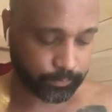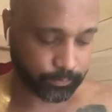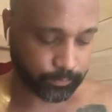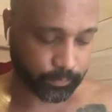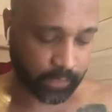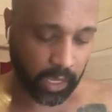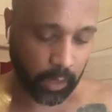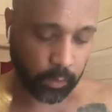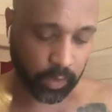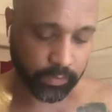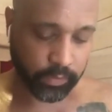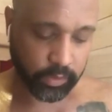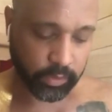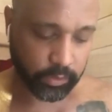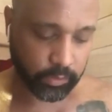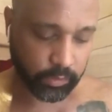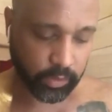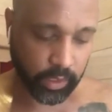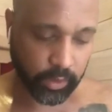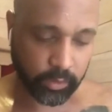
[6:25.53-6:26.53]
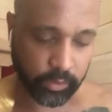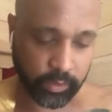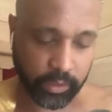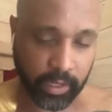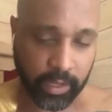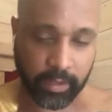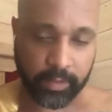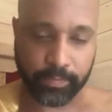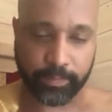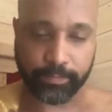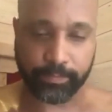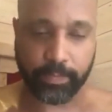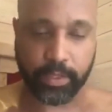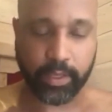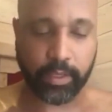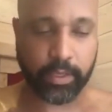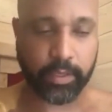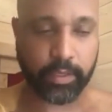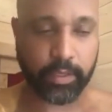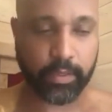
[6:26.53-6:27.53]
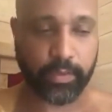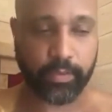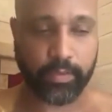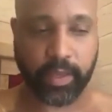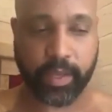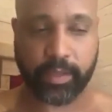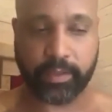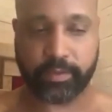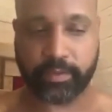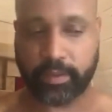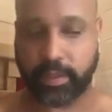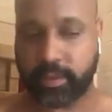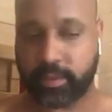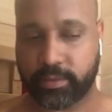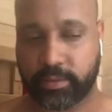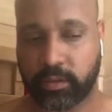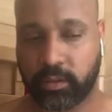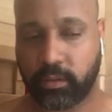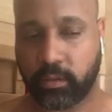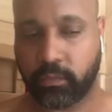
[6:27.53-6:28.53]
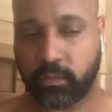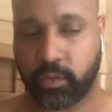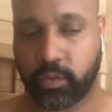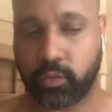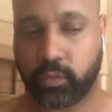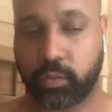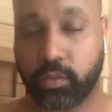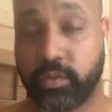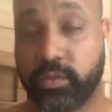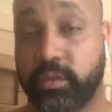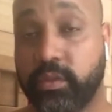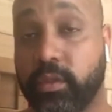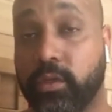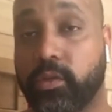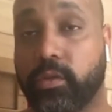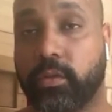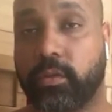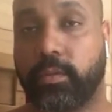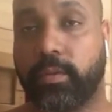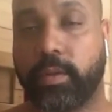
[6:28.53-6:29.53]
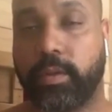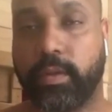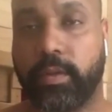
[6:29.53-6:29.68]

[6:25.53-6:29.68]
Now, whether you do that or not, that is an individual decision,